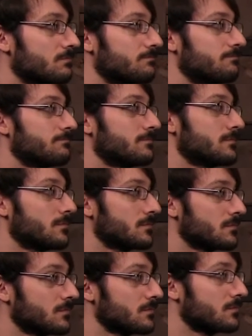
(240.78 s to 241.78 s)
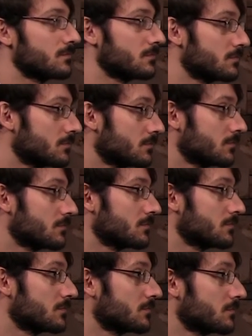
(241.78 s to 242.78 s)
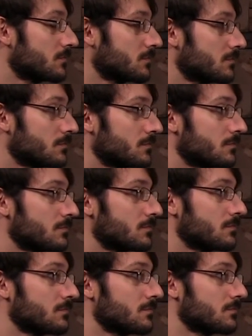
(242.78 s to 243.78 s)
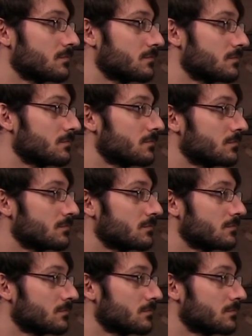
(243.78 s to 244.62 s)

(not speaking)